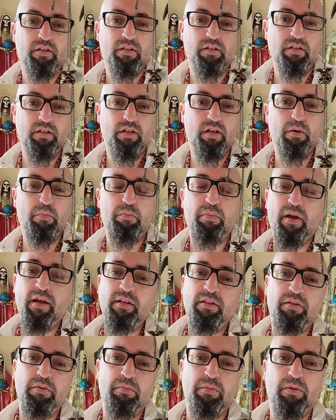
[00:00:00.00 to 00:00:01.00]
You can
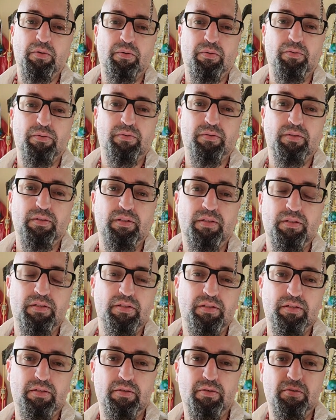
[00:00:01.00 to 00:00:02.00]
paint them gold and then
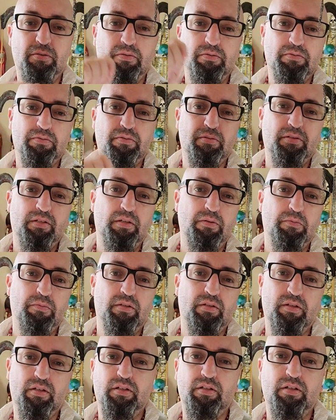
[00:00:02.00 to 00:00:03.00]
just go over them
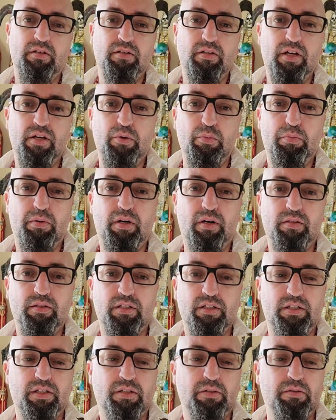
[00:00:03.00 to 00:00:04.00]
with a clear nail
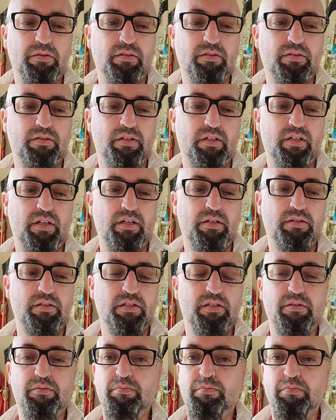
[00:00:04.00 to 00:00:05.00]
polish and
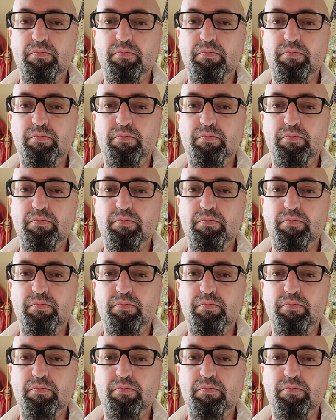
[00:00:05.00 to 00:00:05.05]
just